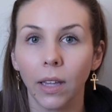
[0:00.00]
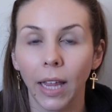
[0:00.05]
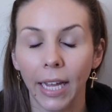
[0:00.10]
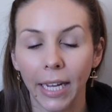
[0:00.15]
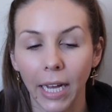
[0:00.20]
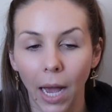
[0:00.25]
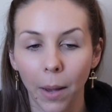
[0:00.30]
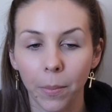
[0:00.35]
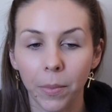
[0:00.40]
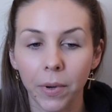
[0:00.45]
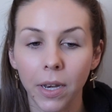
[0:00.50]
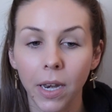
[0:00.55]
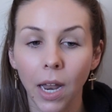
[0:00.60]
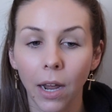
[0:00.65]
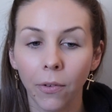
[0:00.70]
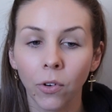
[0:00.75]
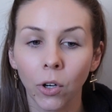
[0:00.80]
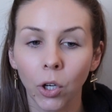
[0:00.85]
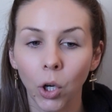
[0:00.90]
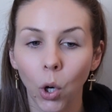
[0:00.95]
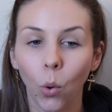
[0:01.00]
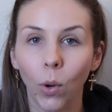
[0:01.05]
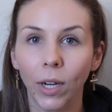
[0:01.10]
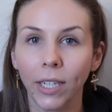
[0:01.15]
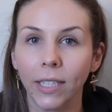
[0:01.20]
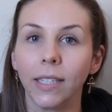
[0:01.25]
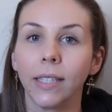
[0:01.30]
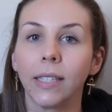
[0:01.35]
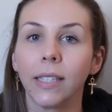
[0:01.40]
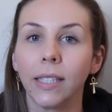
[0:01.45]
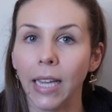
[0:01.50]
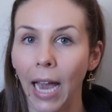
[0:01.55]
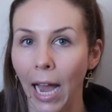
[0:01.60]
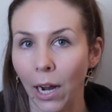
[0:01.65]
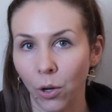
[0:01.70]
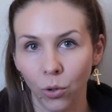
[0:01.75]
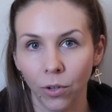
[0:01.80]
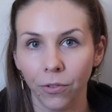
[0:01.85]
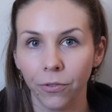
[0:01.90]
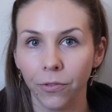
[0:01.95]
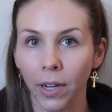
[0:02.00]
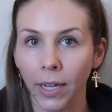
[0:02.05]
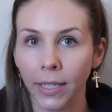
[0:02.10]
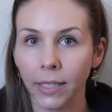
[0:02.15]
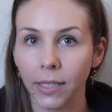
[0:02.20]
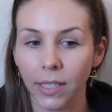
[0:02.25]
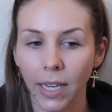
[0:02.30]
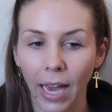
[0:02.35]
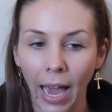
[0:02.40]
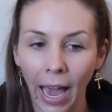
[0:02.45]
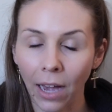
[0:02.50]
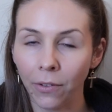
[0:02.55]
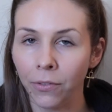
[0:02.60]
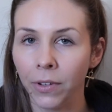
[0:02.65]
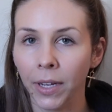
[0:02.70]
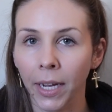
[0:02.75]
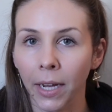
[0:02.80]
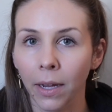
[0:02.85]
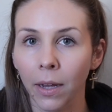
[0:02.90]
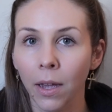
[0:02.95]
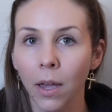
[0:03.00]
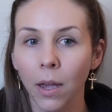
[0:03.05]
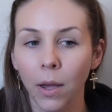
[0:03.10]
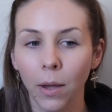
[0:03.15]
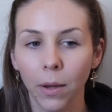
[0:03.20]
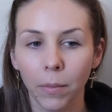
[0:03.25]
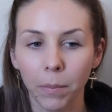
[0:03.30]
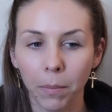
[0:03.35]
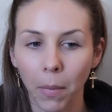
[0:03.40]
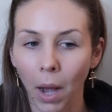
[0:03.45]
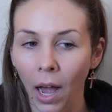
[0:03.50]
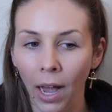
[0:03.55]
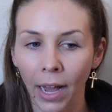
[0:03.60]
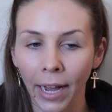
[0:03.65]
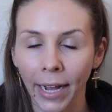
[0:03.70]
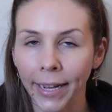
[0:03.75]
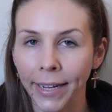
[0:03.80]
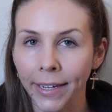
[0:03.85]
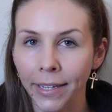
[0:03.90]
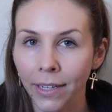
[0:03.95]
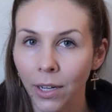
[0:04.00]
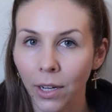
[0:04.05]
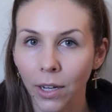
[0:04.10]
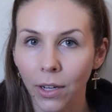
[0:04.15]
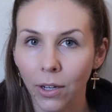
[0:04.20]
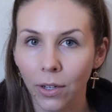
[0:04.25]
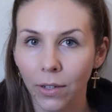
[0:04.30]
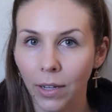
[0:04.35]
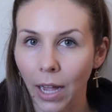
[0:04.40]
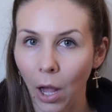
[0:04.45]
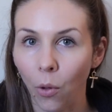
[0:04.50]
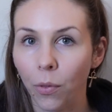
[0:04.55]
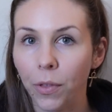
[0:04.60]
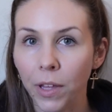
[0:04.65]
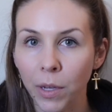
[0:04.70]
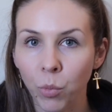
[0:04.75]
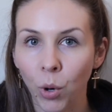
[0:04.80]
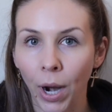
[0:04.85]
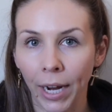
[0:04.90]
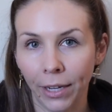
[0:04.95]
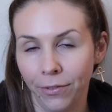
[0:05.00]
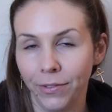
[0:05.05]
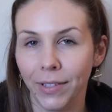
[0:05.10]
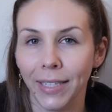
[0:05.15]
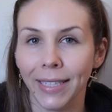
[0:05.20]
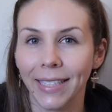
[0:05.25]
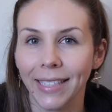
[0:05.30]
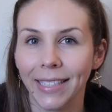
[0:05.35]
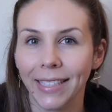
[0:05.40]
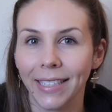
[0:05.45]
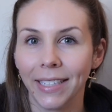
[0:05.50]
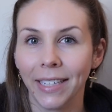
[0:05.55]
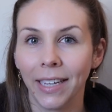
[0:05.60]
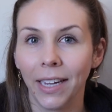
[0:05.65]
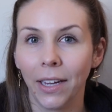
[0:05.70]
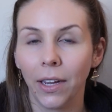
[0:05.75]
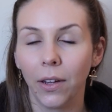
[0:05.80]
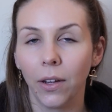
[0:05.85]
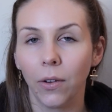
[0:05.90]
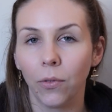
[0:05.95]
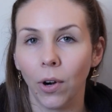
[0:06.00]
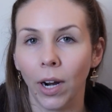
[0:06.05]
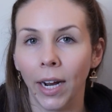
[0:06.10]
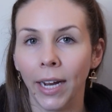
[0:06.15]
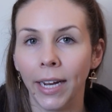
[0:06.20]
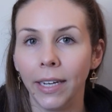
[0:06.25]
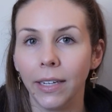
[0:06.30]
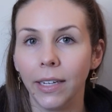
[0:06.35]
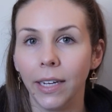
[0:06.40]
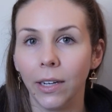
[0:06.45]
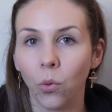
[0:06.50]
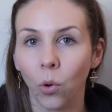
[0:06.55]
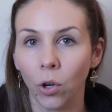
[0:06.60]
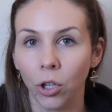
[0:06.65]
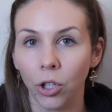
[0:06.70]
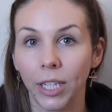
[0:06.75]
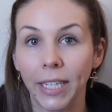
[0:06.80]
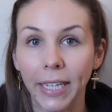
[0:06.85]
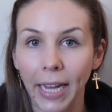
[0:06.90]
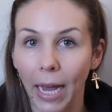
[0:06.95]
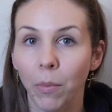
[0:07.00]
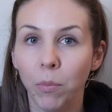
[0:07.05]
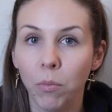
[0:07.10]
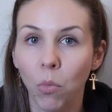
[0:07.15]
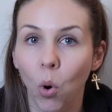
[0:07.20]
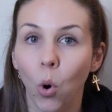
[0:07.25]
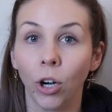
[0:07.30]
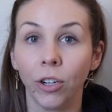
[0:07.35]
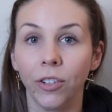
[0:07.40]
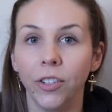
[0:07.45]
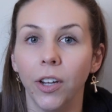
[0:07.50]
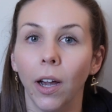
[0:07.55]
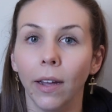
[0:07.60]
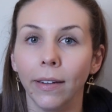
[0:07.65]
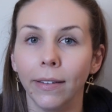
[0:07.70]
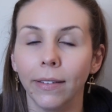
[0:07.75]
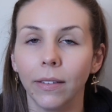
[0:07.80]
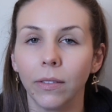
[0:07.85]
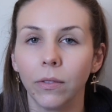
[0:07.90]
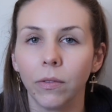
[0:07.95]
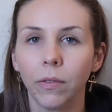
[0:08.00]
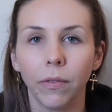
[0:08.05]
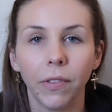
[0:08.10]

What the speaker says: Like, I'm never going to sacrifice having my healthy breakfast, right, in order to get more done.